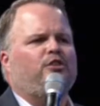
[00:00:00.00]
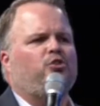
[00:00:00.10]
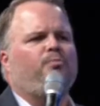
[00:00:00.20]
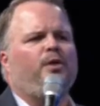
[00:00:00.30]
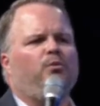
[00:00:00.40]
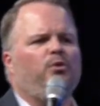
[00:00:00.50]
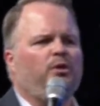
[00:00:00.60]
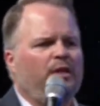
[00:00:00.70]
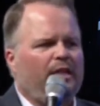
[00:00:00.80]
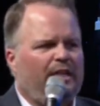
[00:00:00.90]
His Spirit
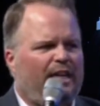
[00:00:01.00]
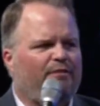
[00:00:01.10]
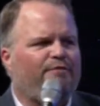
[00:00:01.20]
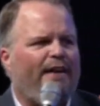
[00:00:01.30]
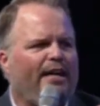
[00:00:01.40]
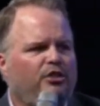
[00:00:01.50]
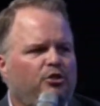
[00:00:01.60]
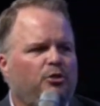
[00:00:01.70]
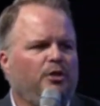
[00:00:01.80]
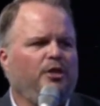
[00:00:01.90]
will invade
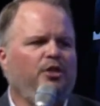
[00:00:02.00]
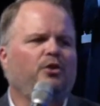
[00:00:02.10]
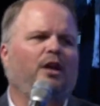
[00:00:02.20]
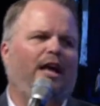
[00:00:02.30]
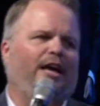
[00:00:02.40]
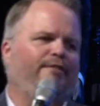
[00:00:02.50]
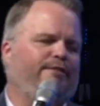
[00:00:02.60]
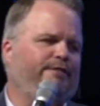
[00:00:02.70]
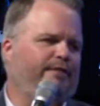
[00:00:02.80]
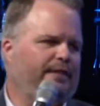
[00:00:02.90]
your, your
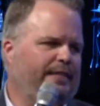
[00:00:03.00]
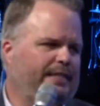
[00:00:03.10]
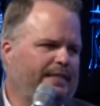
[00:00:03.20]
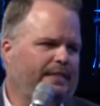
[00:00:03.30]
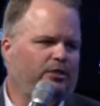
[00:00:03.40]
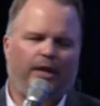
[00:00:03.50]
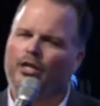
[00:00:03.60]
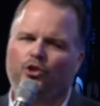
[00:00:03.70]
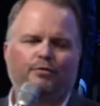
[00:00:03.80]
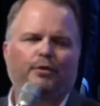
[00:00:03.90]
life,
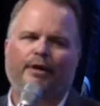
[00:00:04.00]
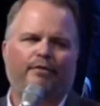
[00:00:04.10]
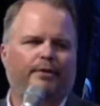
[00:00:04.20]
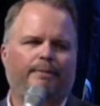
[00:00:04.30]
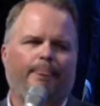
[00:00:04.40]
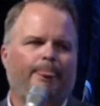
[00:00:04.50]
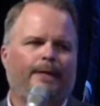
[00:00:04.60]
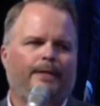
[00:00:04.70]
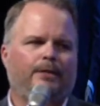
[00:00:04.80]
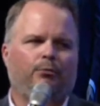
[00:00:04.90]
change you forever,
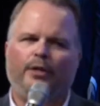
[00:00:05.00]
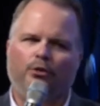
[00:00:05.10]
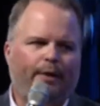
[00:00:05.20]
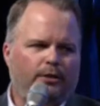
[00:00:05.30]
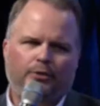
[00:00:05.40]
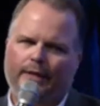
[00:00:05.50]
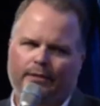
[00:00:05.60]
redirect your